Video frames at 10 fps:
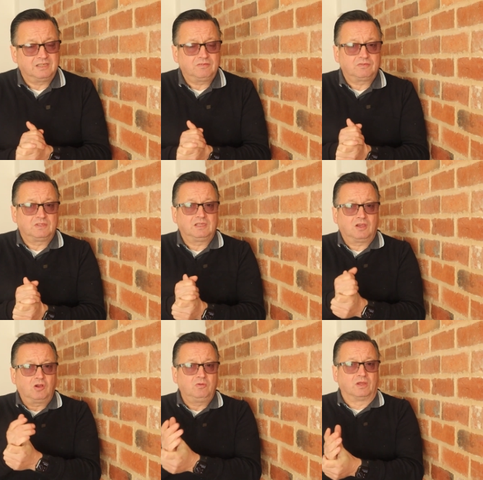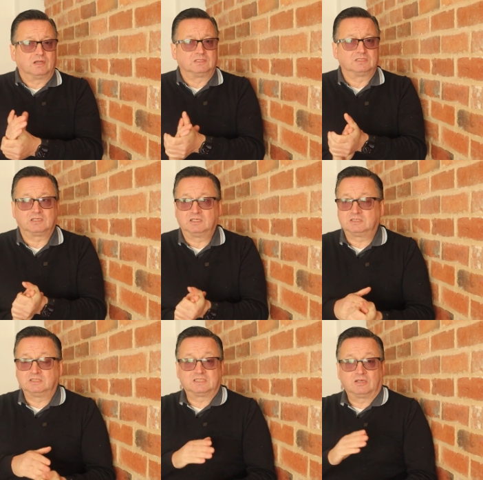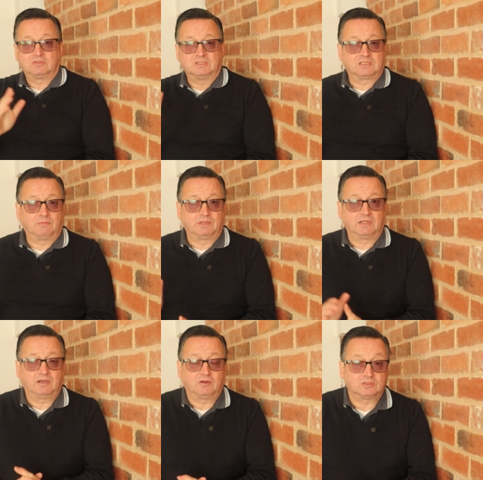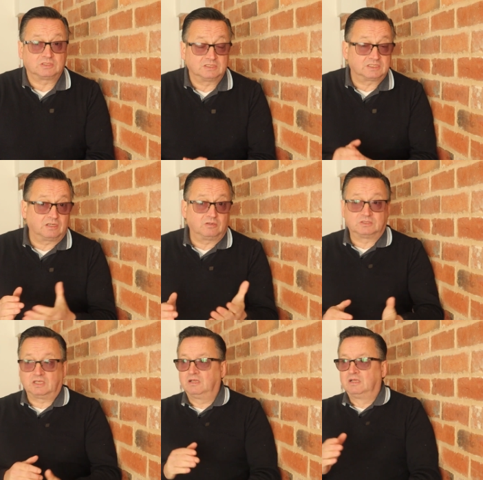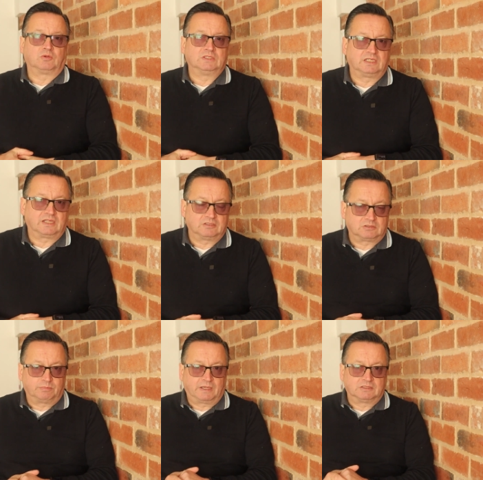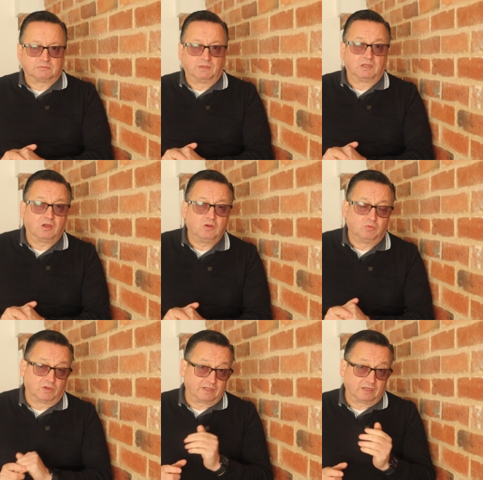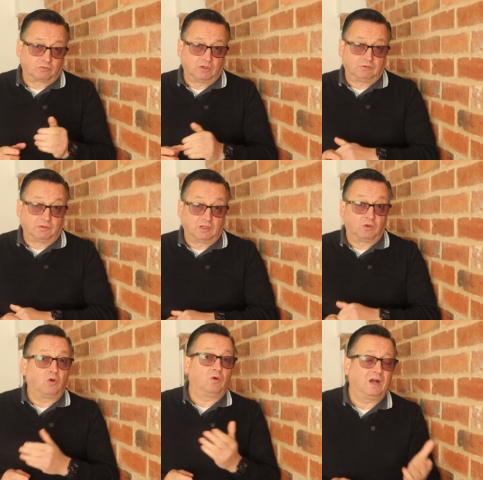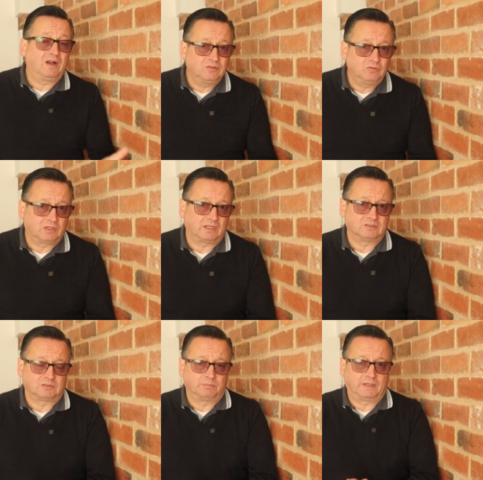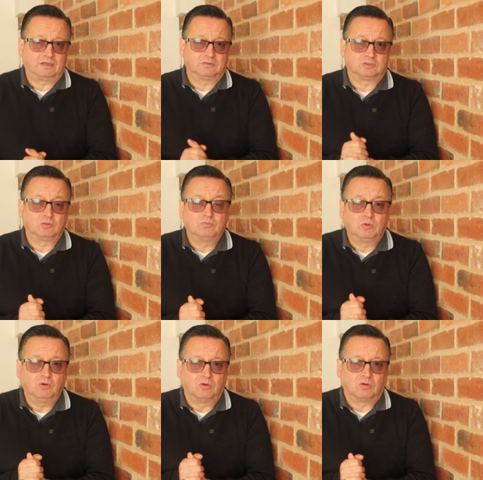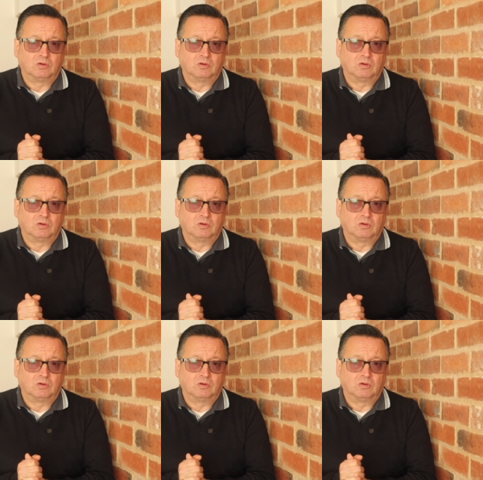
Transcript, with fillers: if the owner decides to sell to somebody else and sells at £20,000 below what they agreed with you, or £100,000 or more,